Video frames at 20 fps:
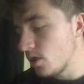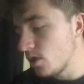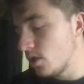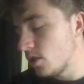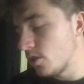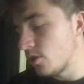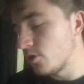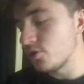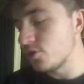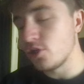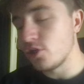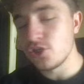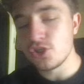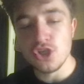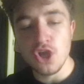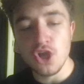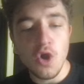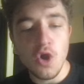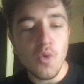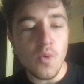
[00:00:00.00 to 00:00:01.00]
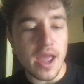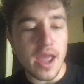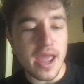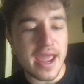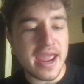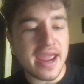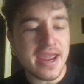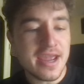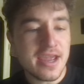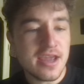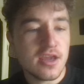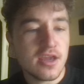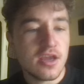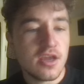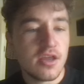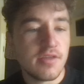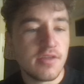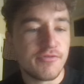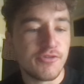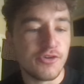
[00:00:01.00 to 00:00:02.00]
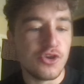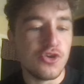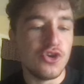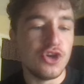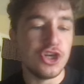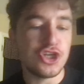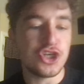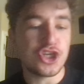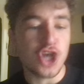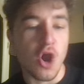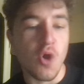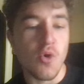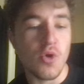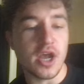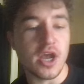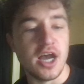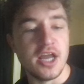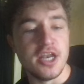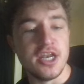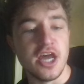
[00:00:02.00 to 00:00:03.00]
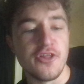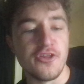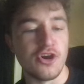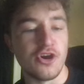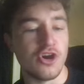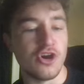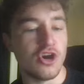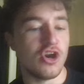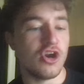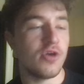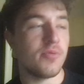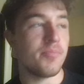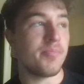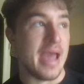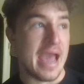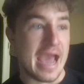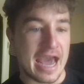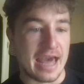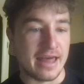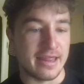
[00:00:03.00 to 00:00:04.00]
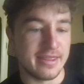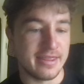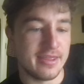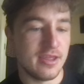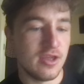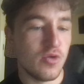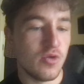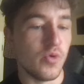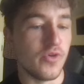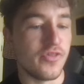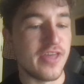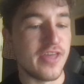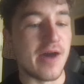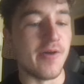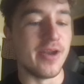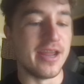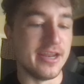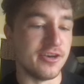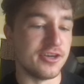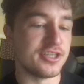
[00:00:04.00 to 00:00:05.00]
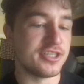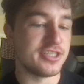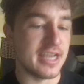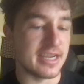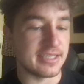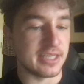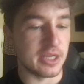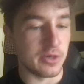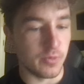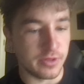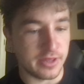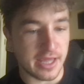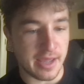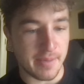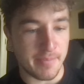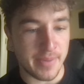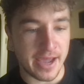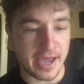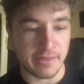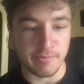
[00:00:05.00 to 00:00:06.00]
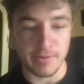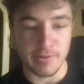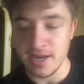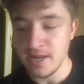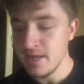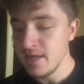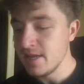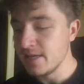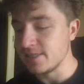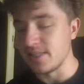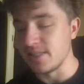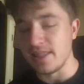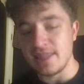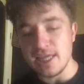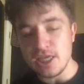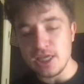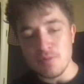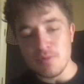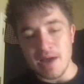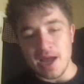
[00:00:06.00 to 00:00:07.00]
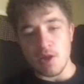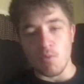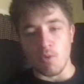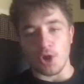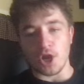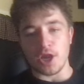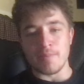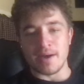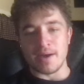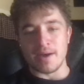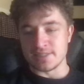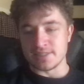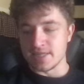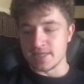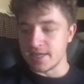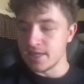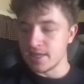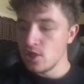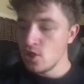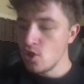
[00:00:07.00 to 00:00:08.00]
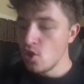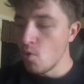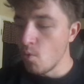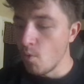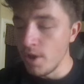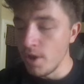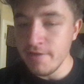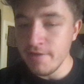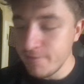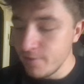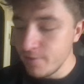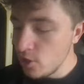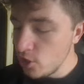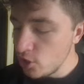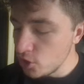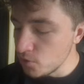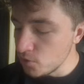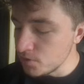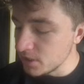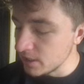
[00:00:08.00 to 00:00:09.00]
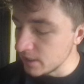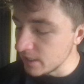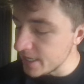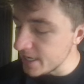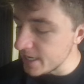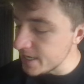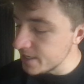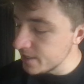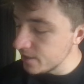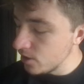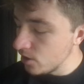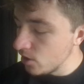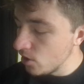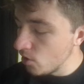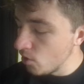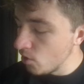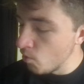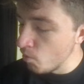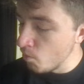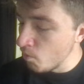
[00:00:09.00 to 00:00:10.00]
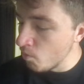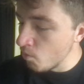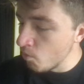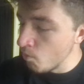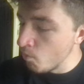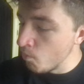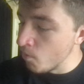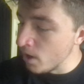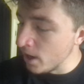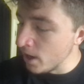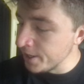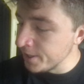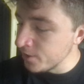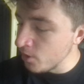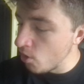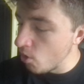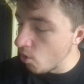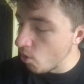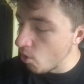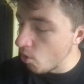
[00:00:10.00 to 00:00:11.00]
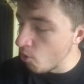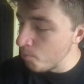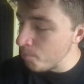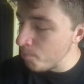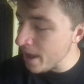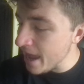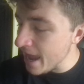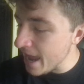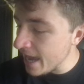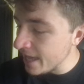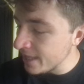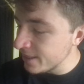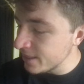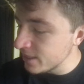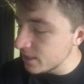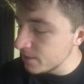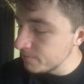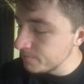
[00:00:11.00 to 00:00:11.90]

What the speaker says: There's no way for you to choke another path without intersecting with that path, right? Because the thing you might worry about is like, what if you delete one whole path